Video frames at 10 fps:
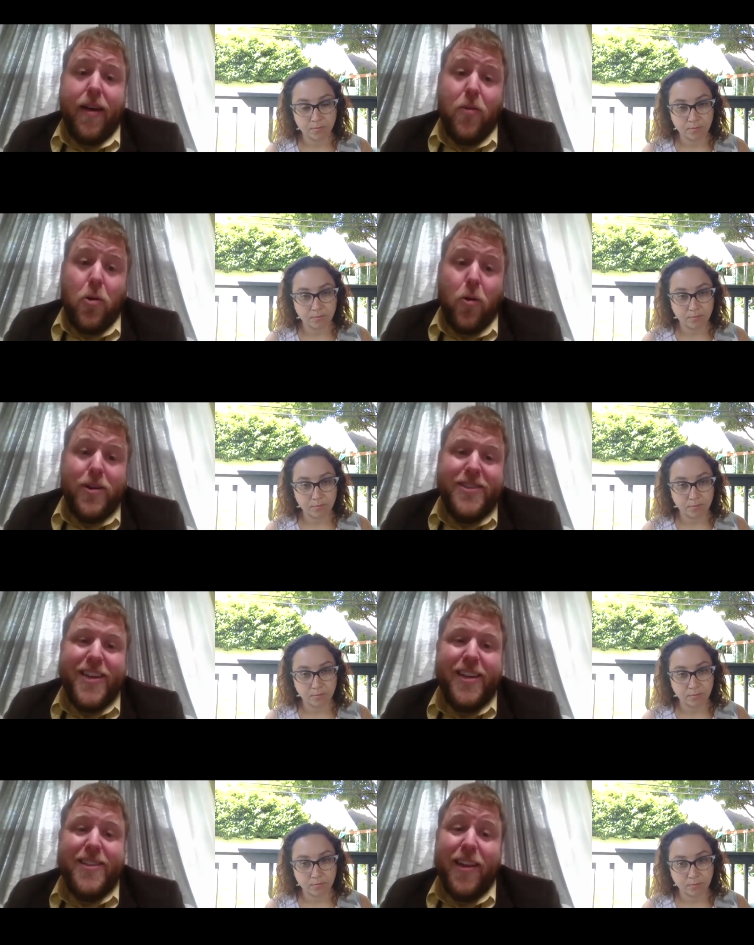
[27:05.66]
Speaker 1: what Horton
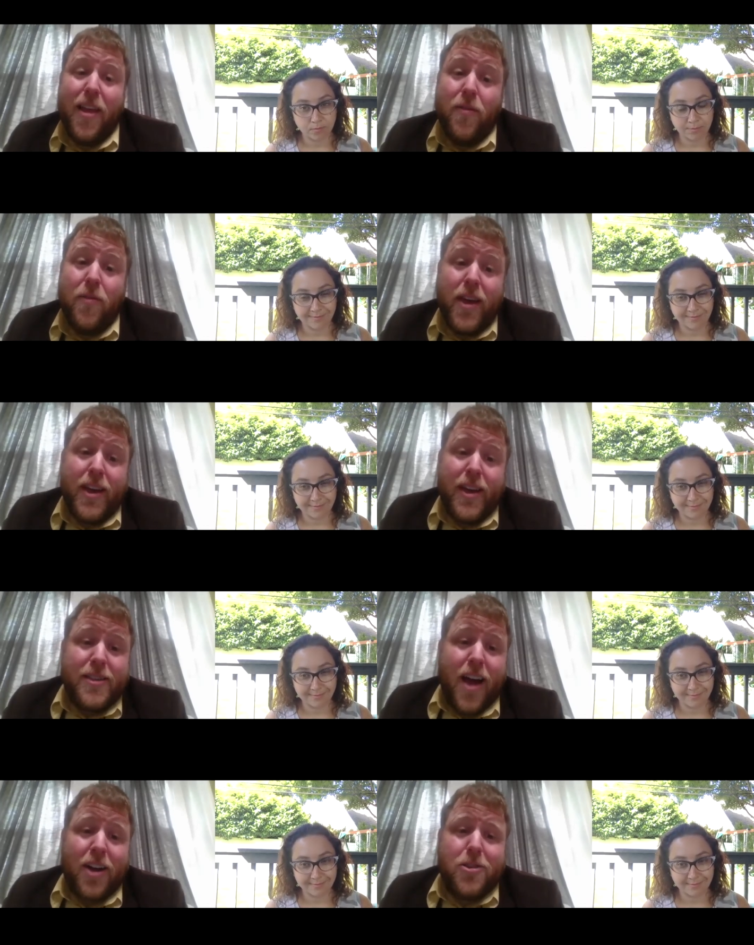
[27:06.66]
says, and I love
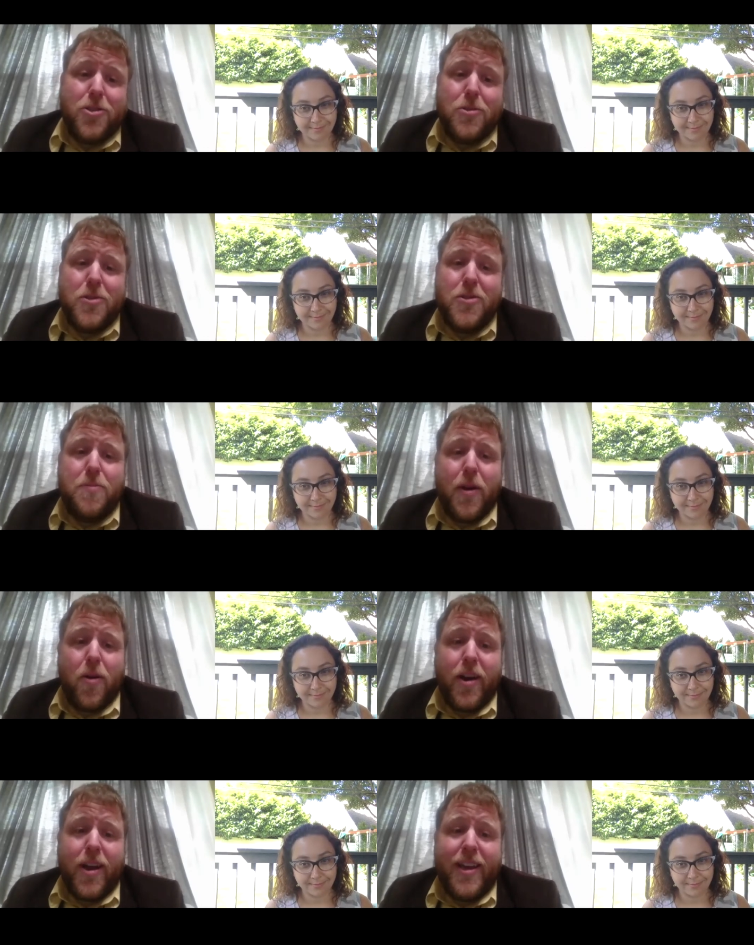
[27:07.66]
Dr. Seuss's spin on
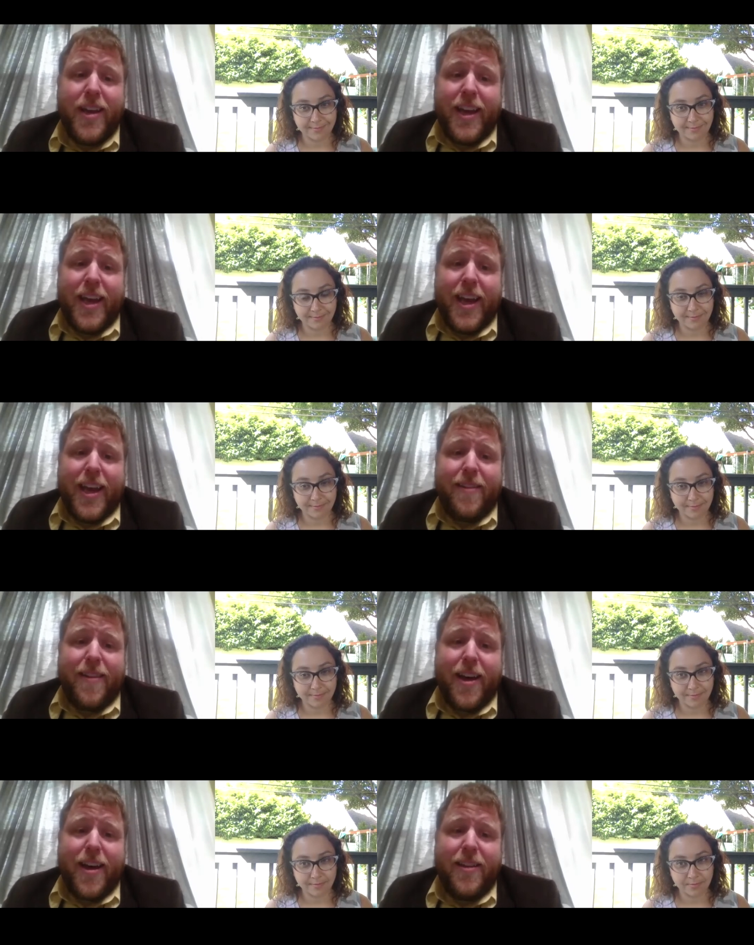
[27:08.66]
it. And
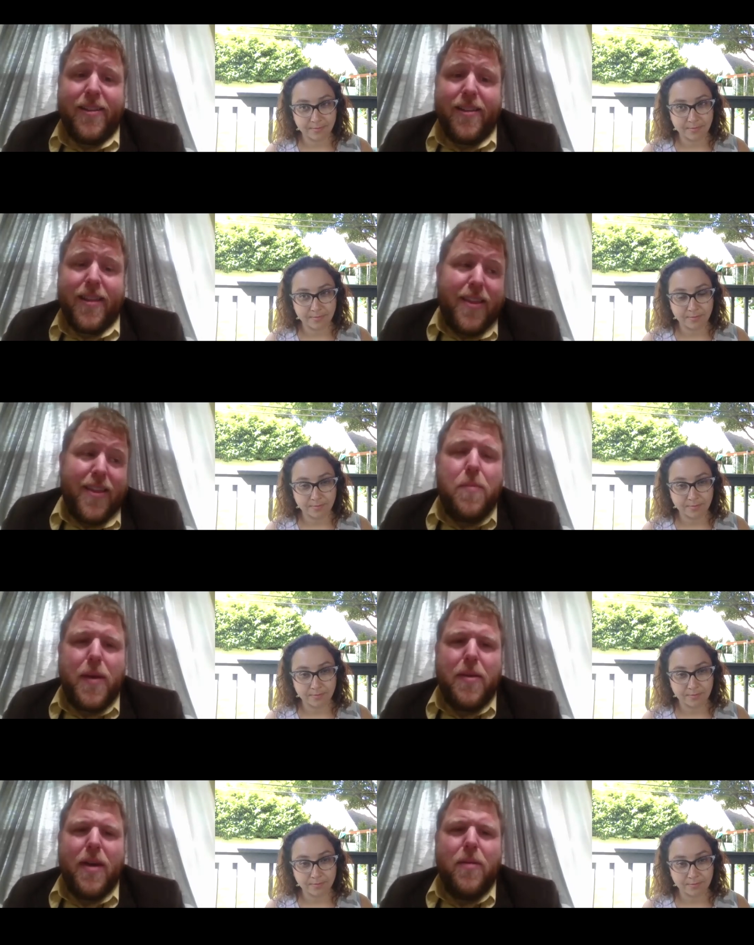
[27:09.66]
uh, yeah, that would be
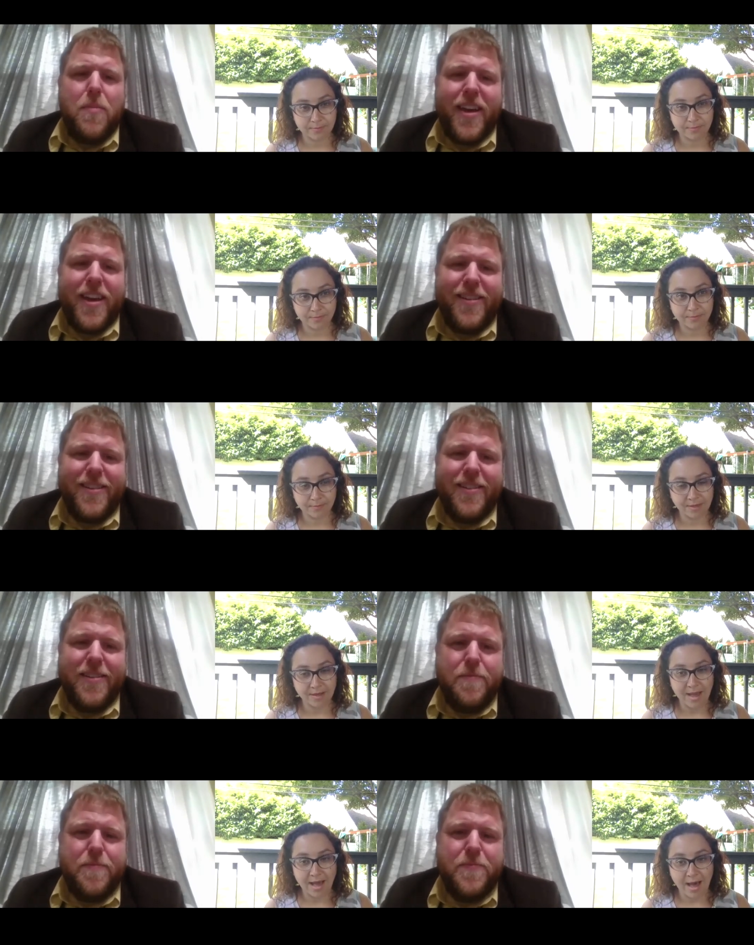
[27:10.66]
that would be it.
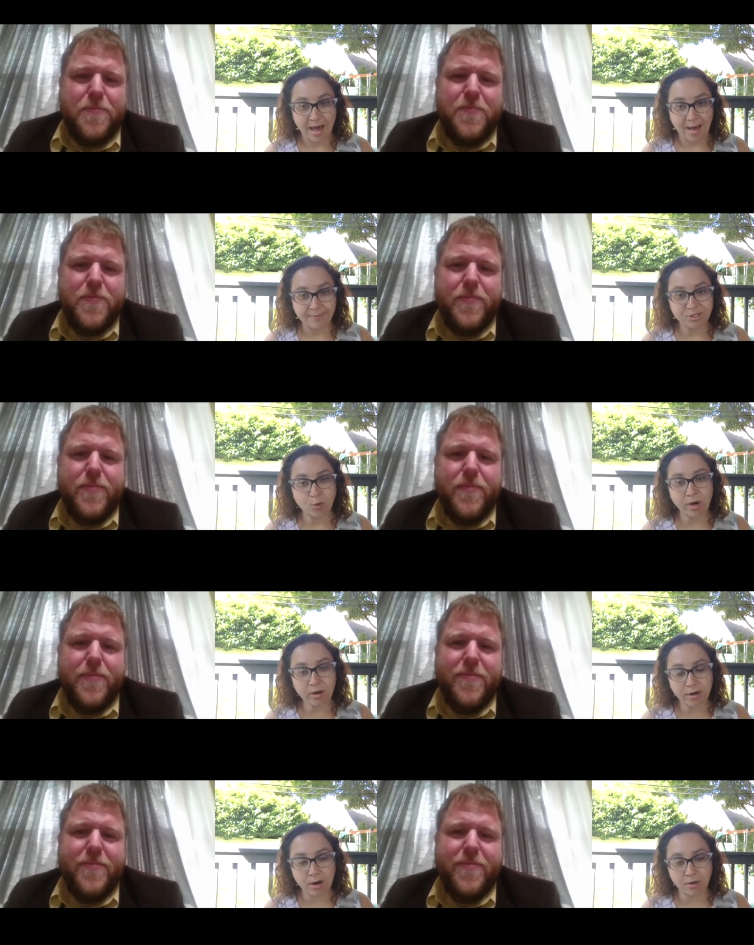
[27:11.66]
Speaker 2: Um, so where
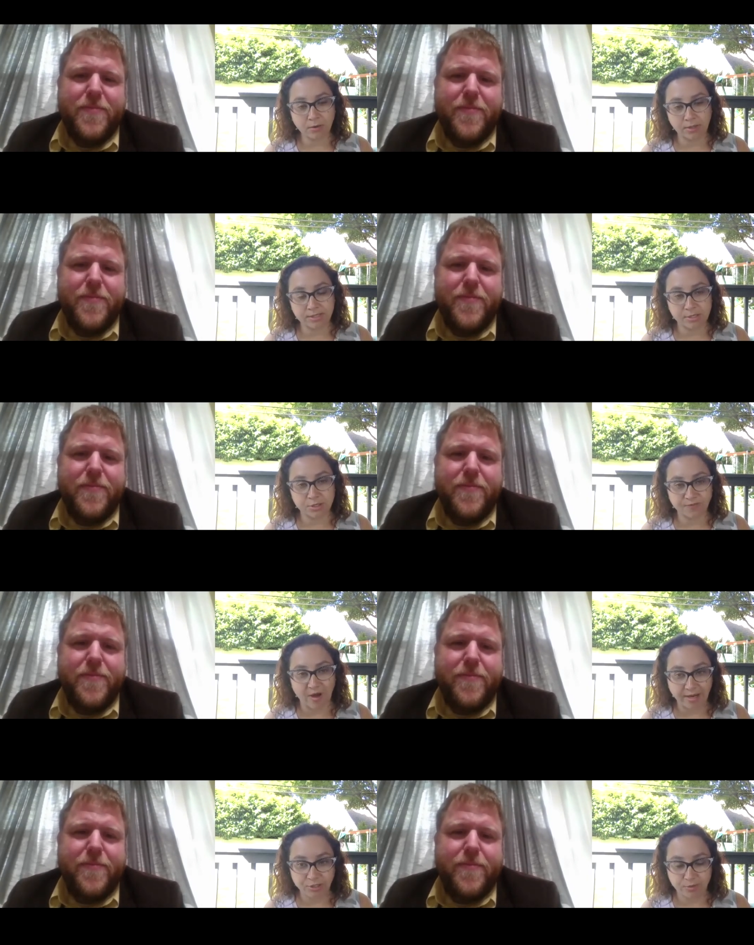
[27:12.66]
can our listeners
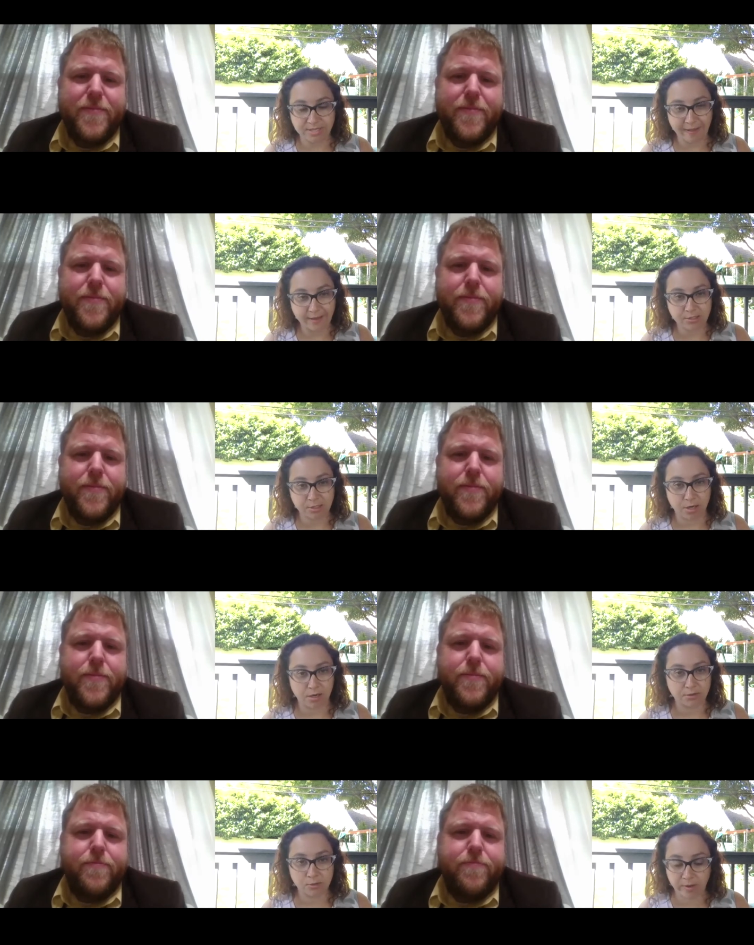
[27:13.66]
find you? Tell us
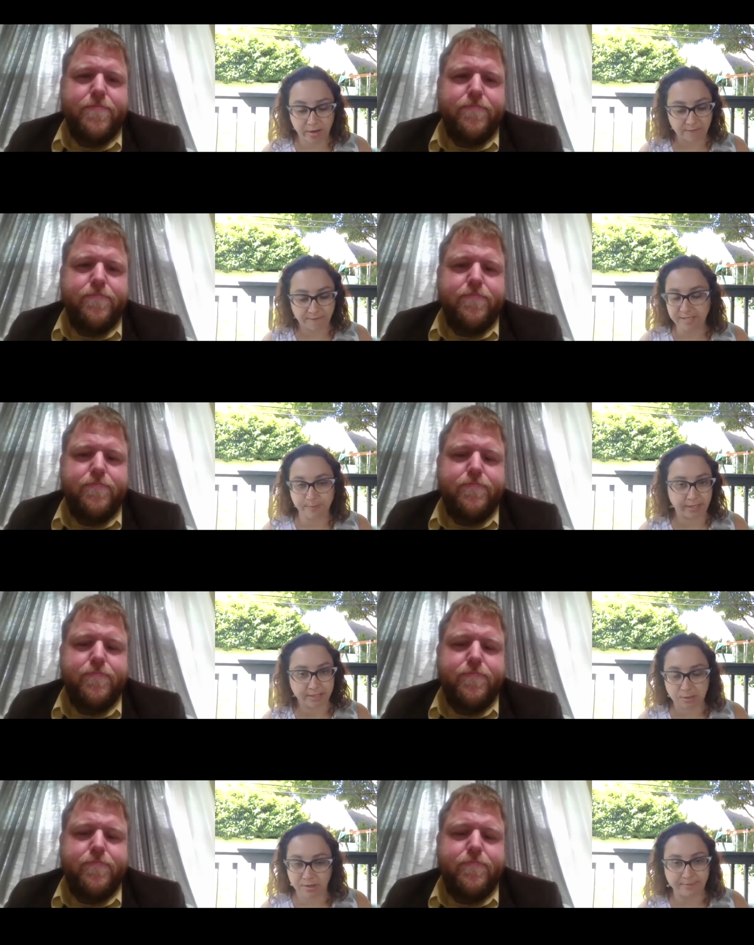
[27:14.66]
your Twitter, Facebook,
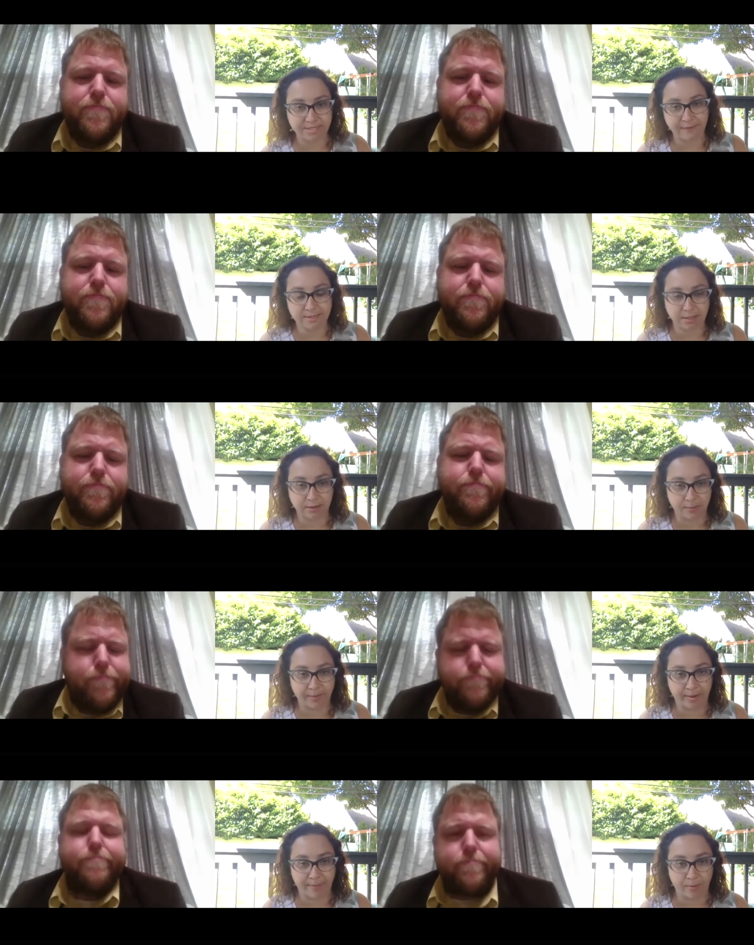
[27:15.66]
Instagram. Tell us a little
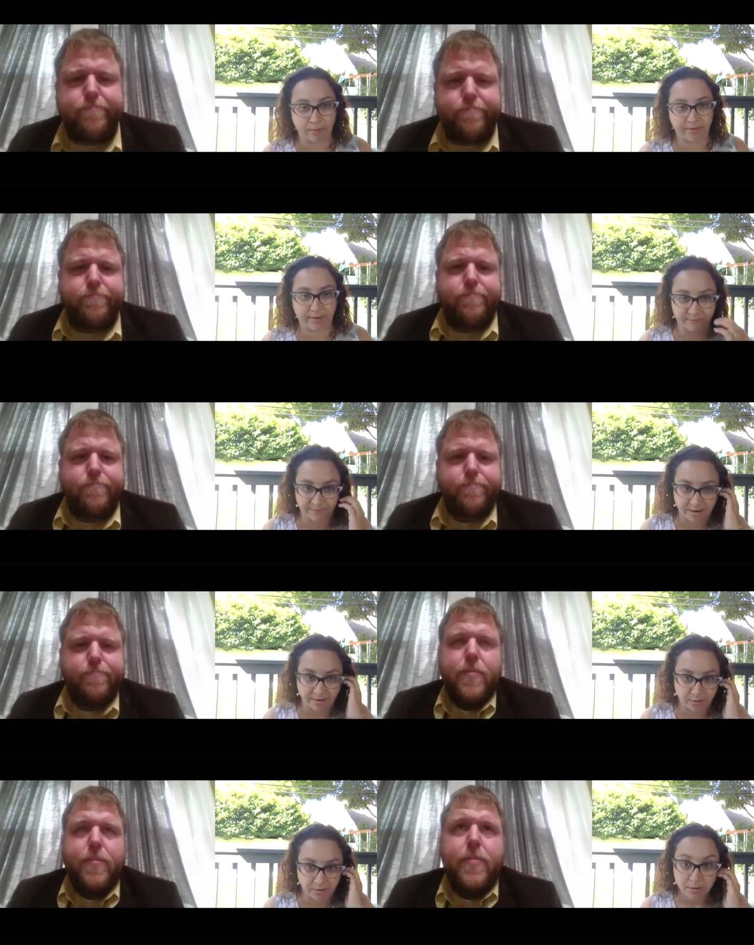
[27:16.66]
bit about where they could find your